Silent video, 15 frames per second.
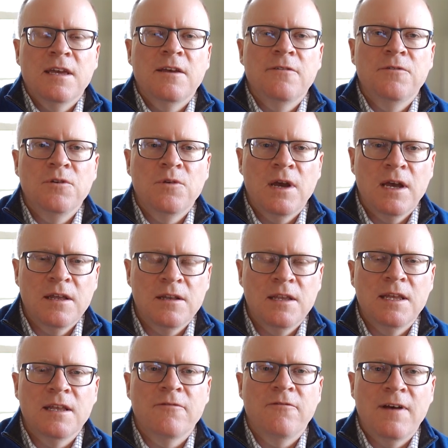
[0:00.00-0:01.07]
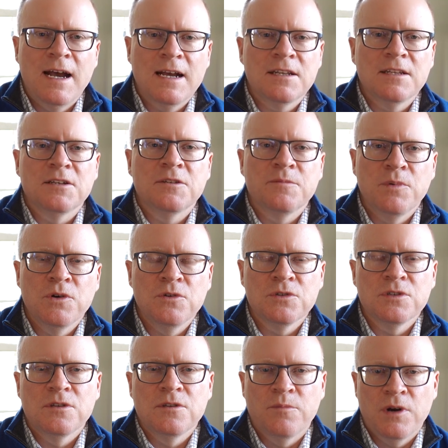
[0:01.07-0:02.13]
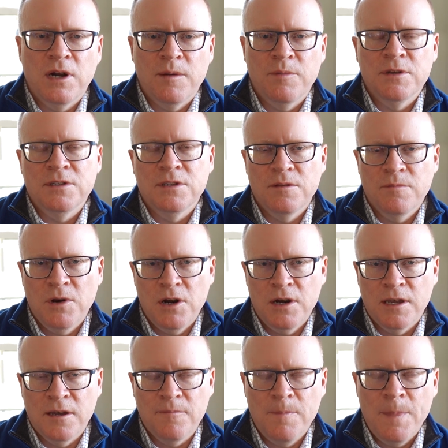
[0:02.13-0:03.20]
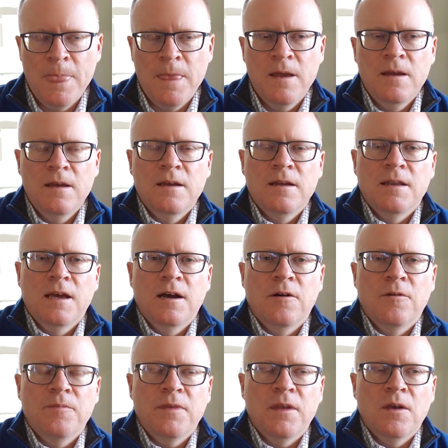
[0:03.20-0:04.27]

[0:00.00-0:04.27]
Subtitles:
if you had in fact exposed the property to the market. Now,